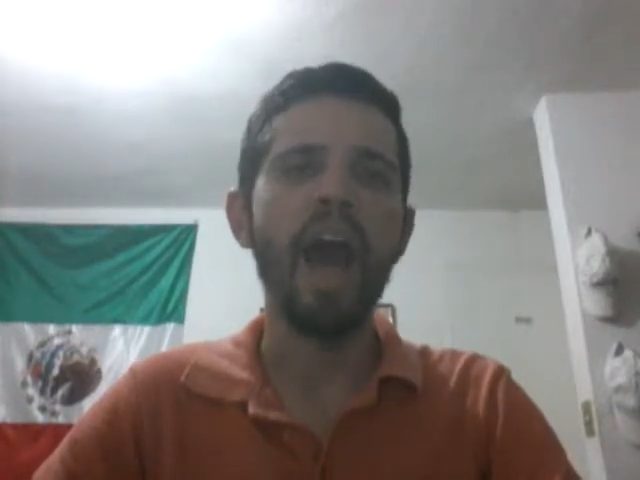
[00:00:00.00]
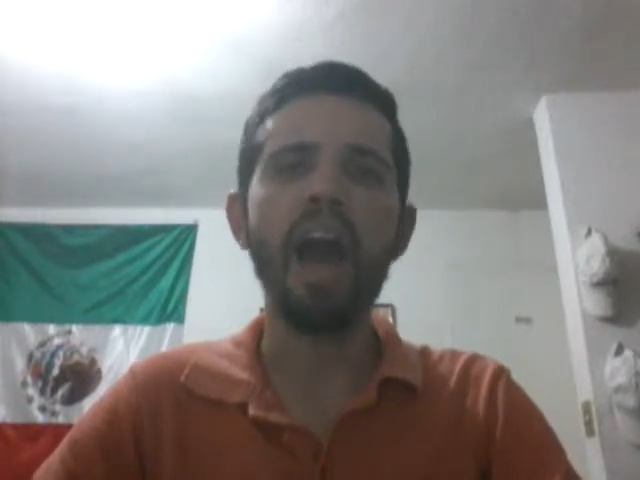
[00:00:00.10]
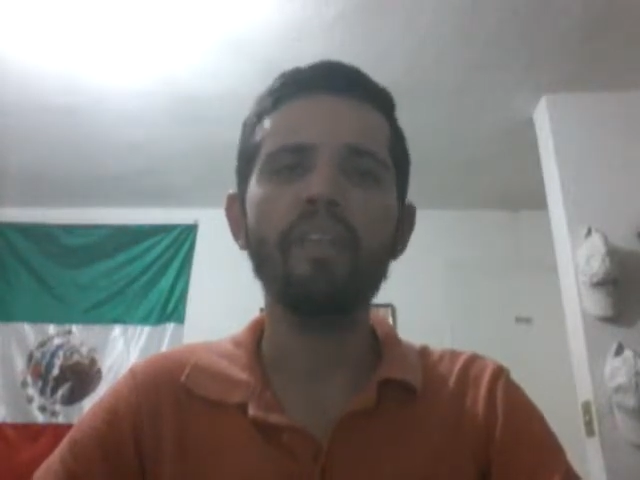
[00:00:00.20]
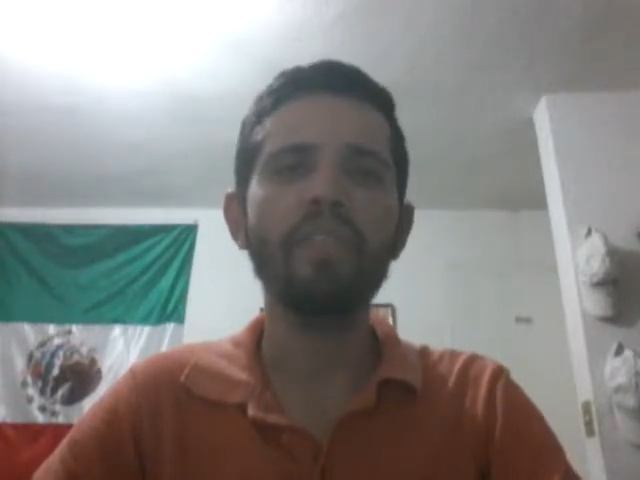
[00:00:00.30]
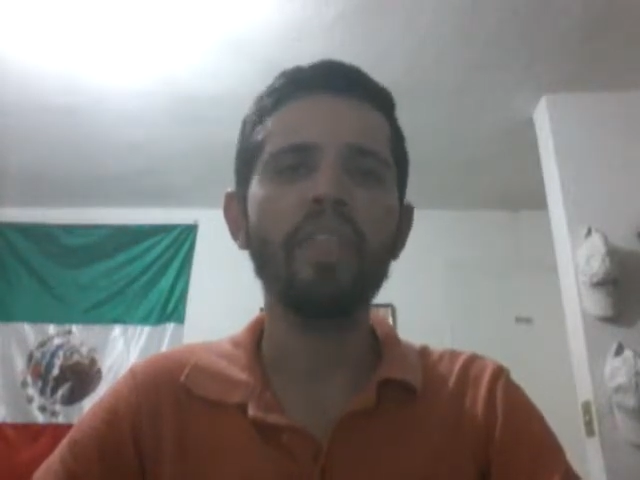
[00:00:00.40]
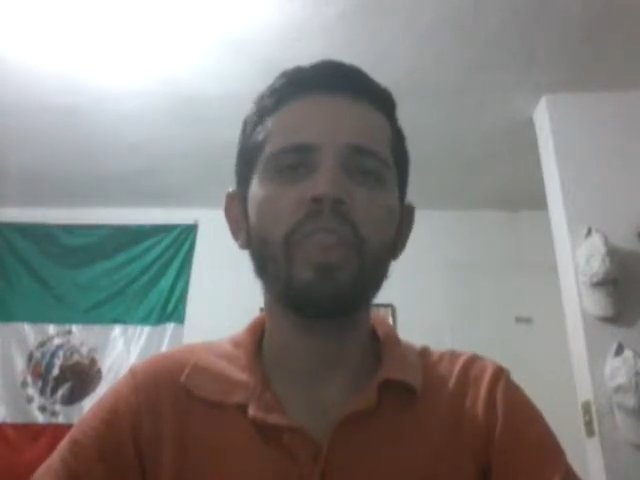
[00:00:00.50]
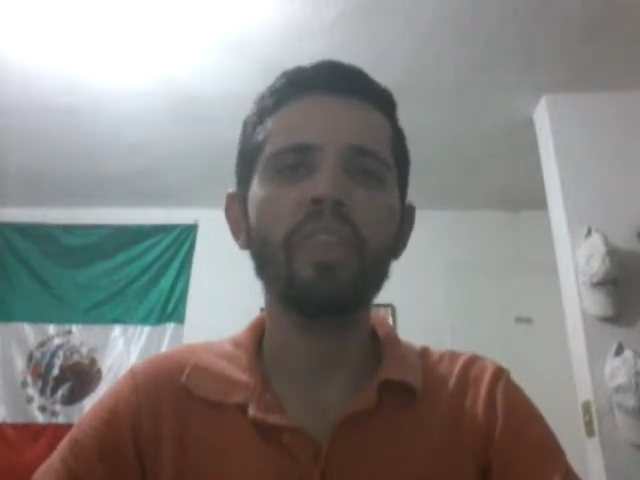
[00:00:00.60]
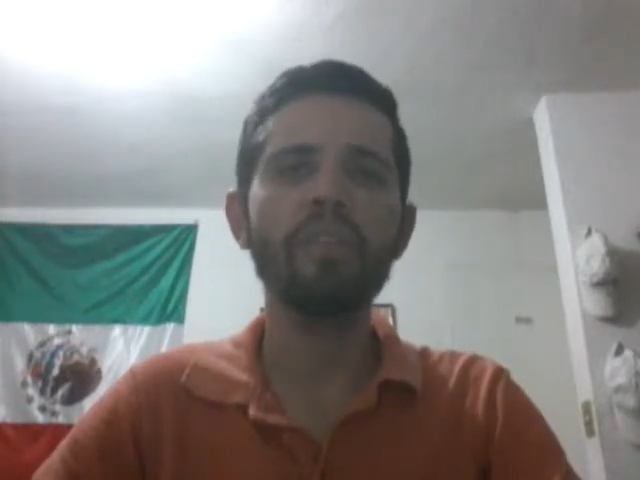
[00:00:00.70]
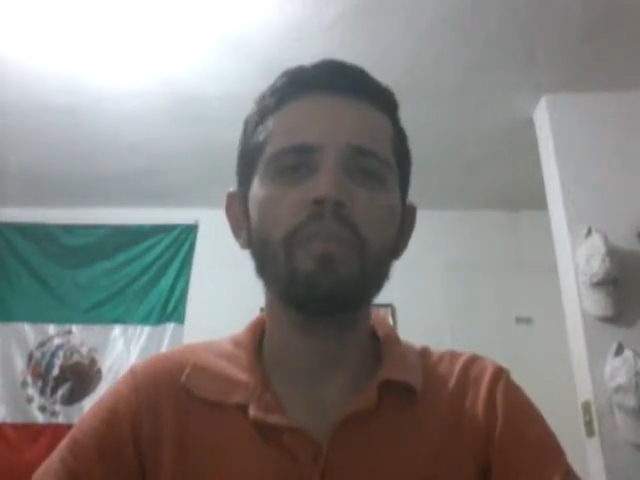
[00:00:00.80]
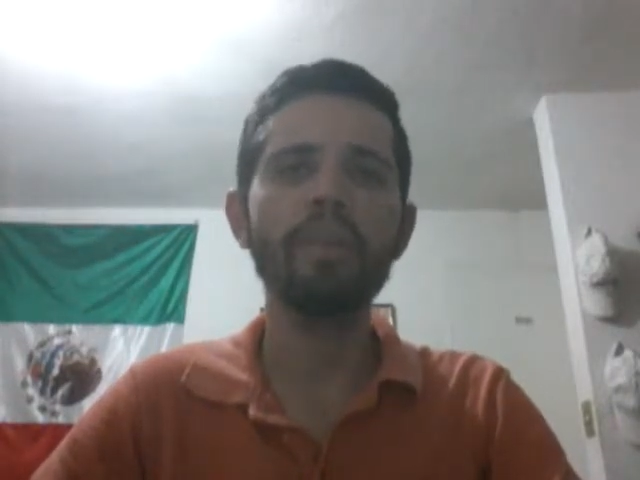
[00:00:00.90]
after
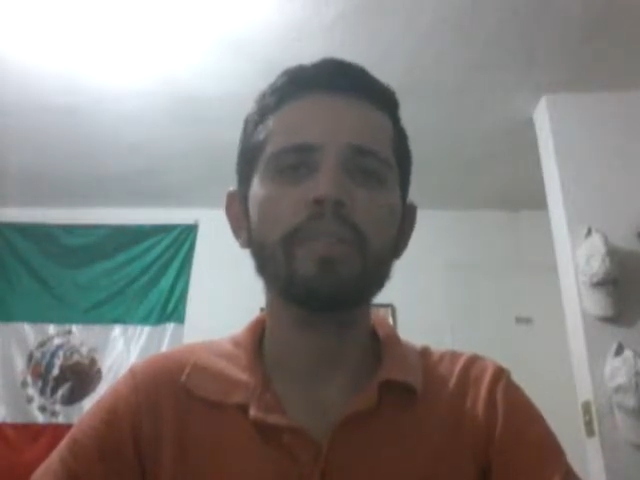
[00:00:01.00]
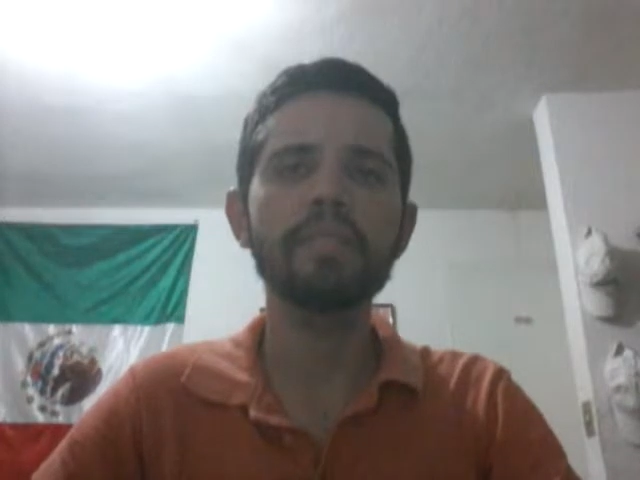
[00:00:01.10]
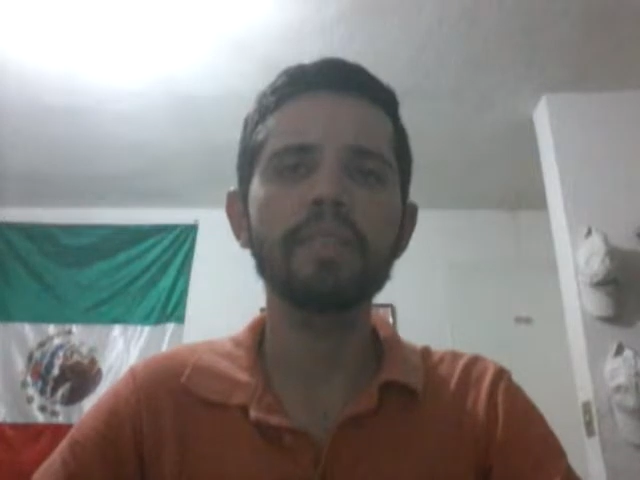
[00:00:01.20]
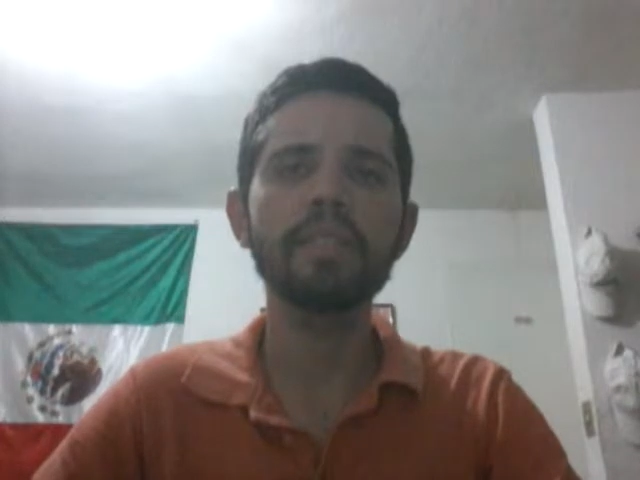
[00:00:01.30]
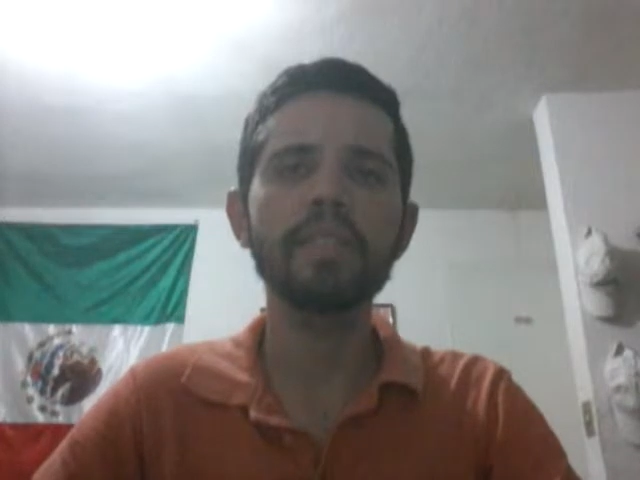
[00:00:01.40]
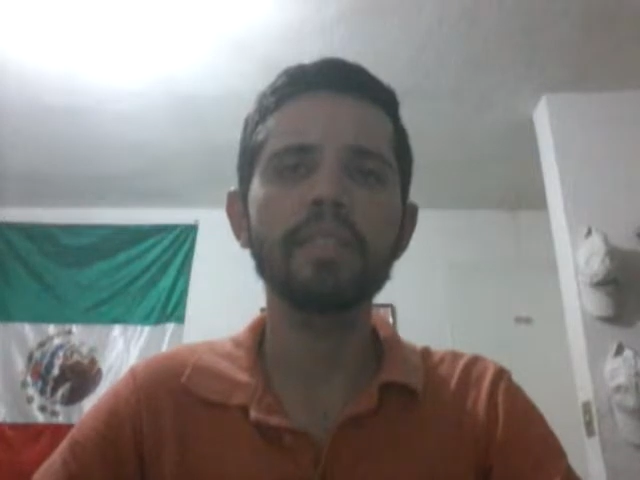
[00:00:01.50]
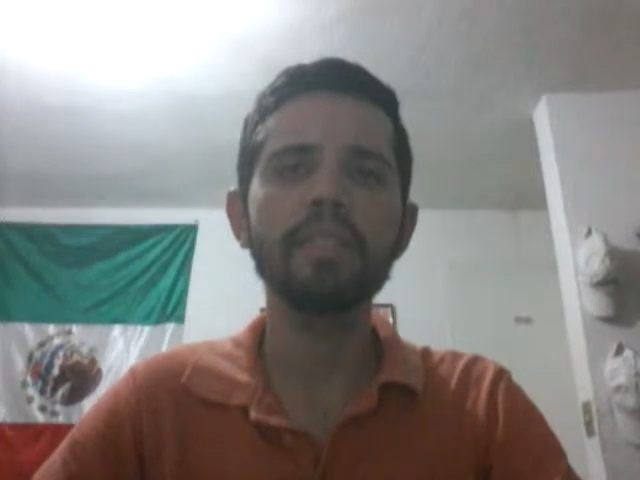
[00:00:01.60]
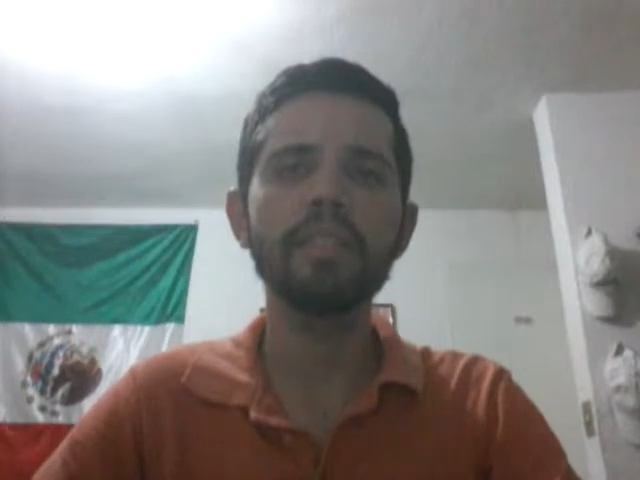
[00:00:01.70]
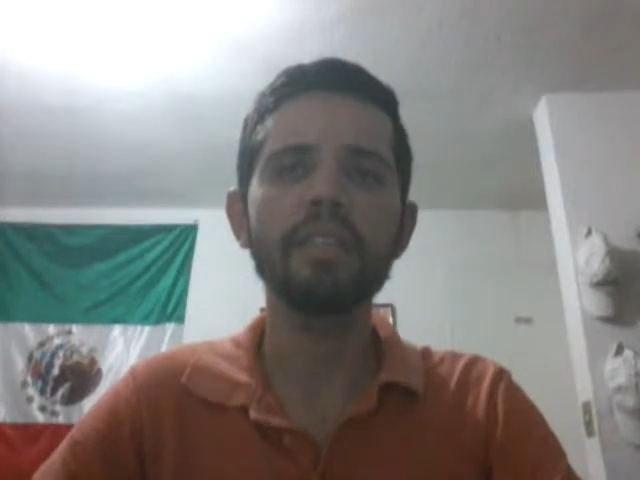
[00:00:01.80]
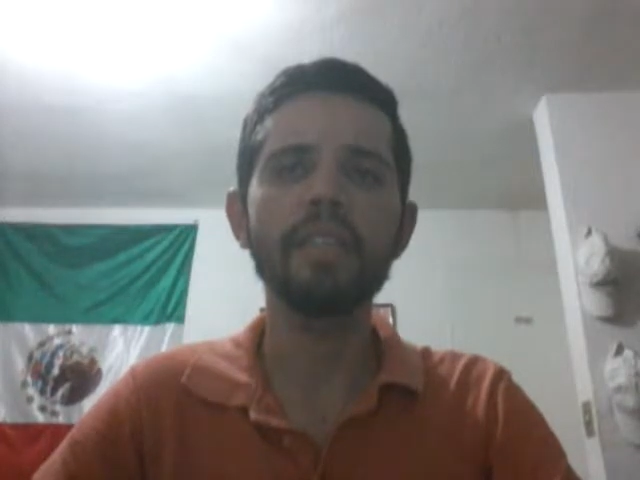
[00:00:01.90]
documents
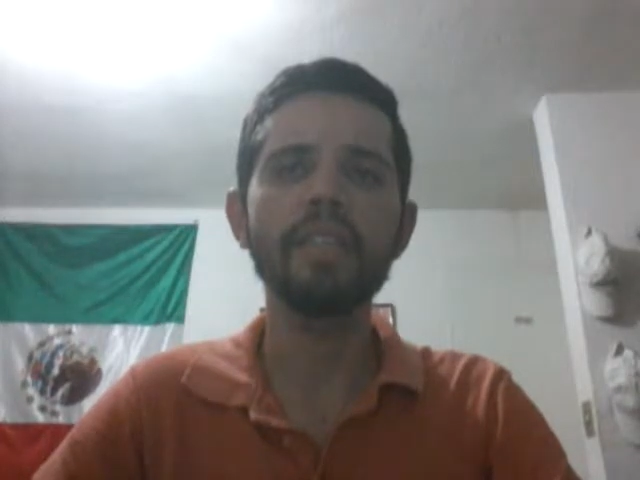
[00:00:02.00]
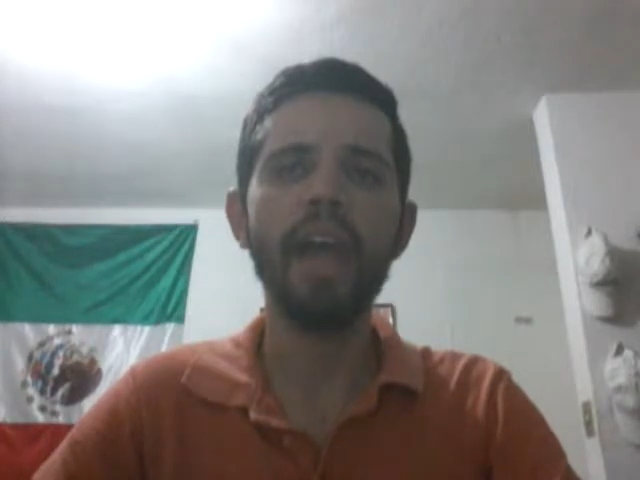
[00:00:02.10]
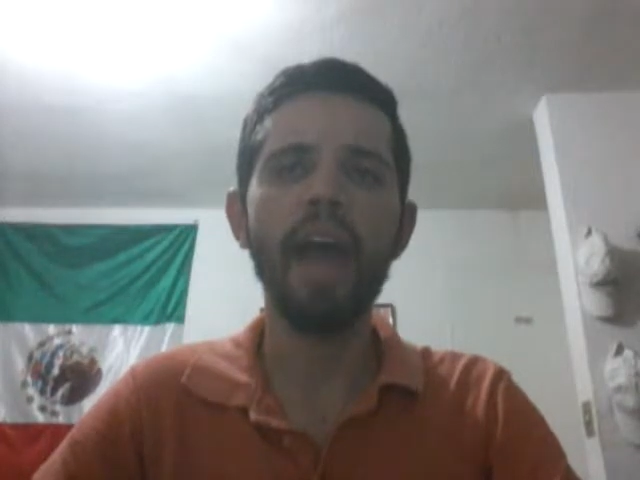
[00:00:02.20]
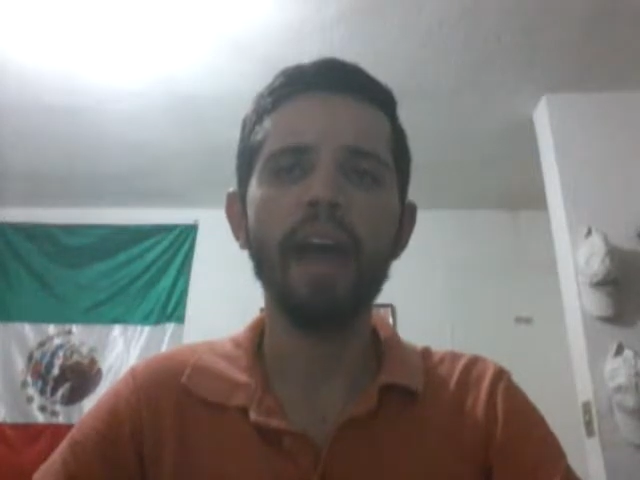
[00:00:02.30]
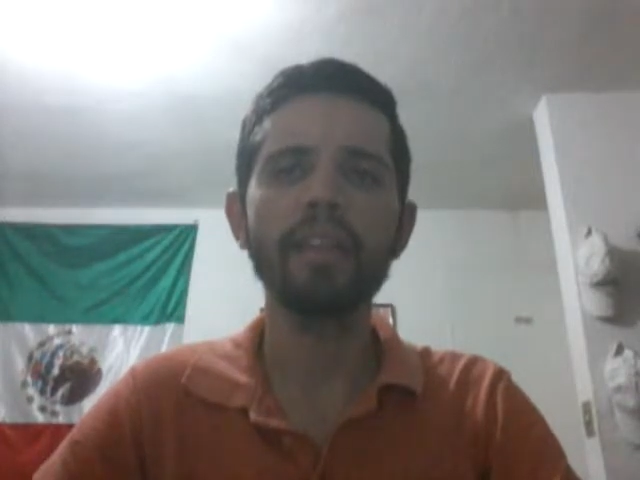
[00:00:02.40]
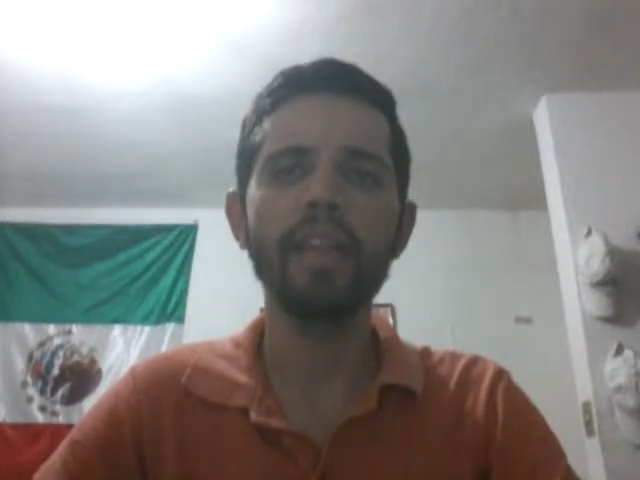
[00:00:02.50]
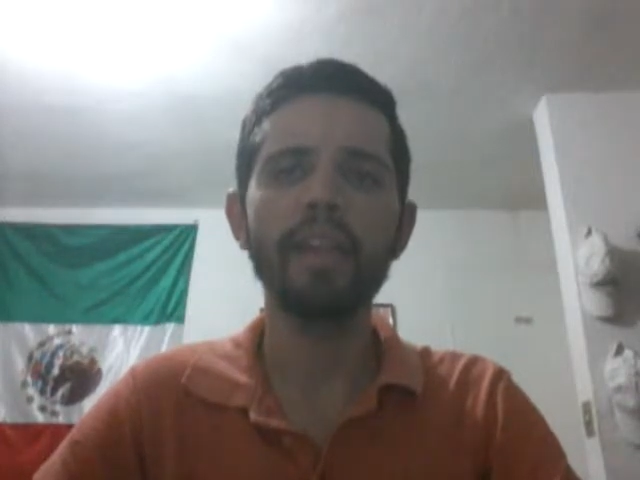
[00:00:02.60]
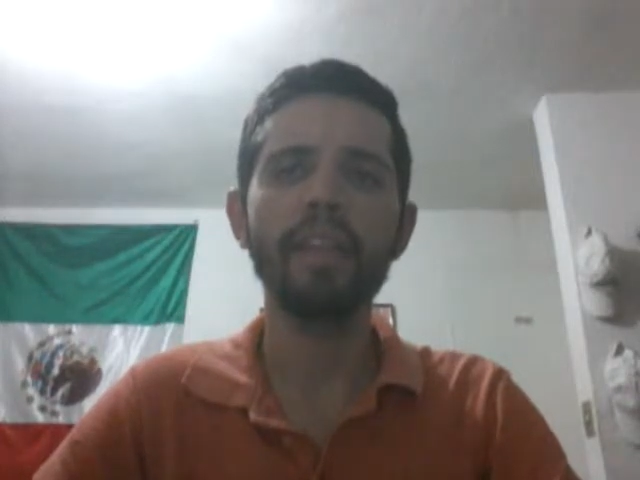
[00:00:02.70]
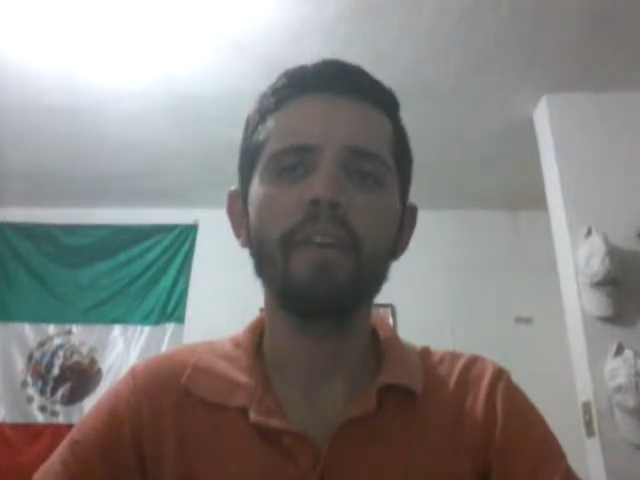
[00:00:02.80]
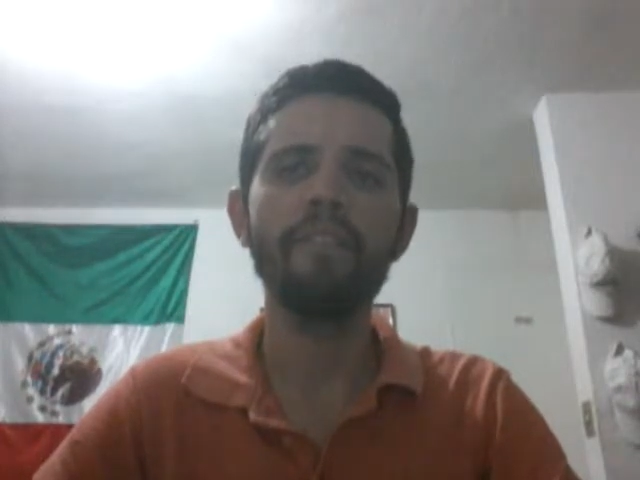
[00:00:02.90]
suggesting he had an